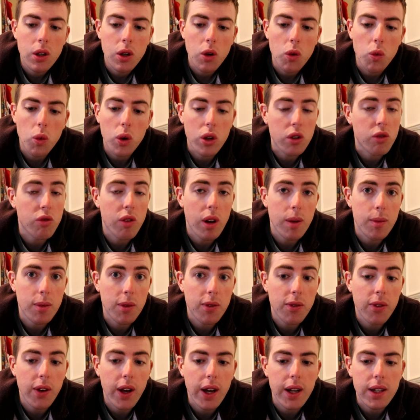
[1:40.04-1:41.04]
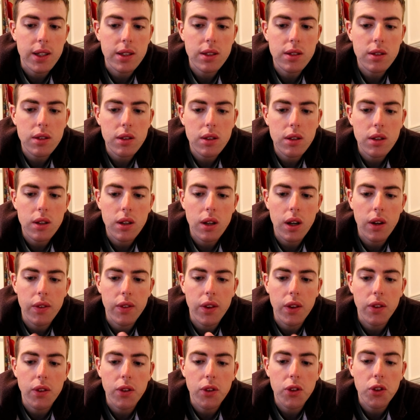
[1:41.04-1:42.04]
one gram of fat, and
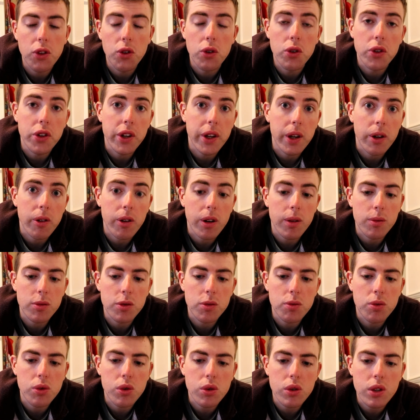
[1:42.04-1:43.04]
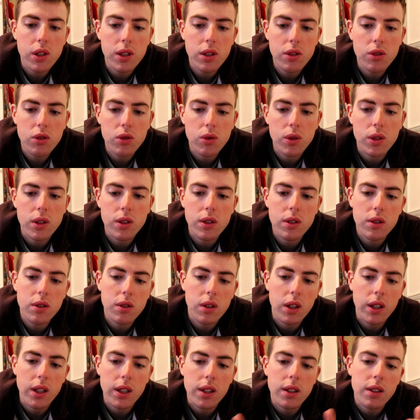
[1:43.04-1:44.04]
then thirteen grams of protein, so it's
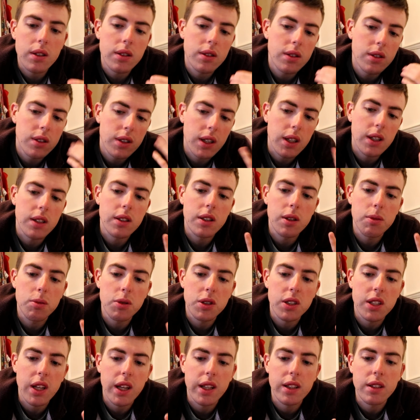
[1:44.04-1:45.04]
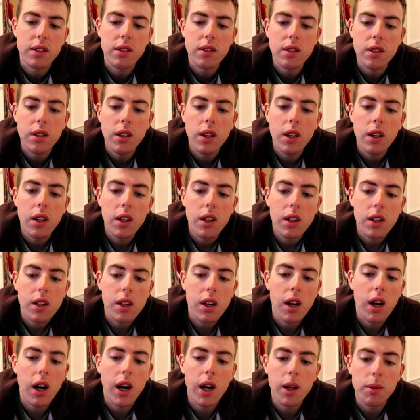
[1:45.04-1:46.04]
like sixty percent
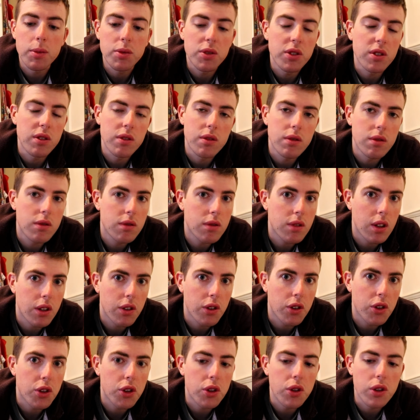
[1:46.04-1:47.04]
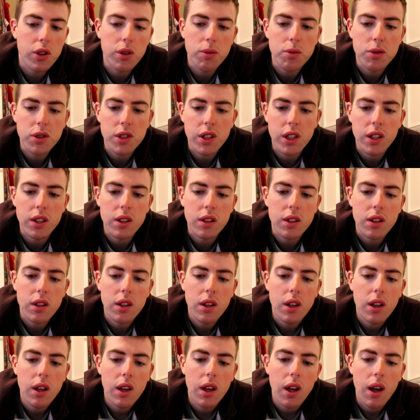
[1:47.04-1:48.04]
carbs and, and thirty percent
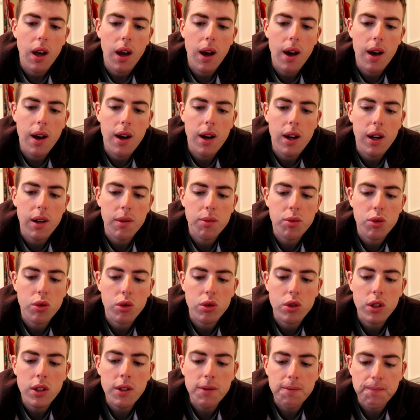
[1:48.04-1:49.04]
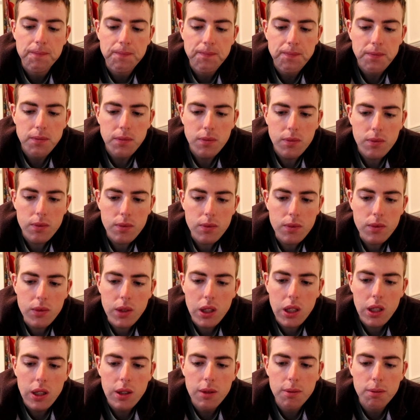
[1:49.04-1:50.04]
uh, protein.
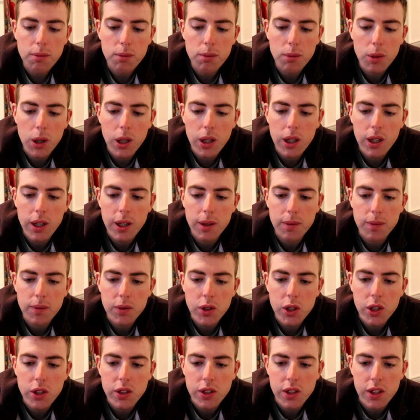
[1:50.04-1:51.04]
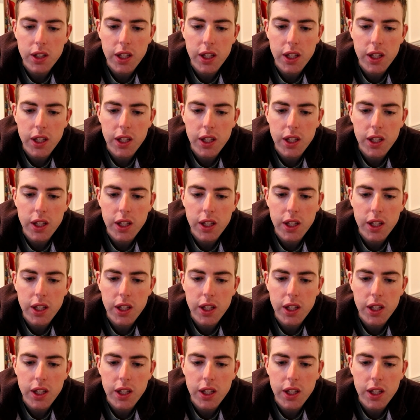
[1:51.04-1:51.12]
But um, here's the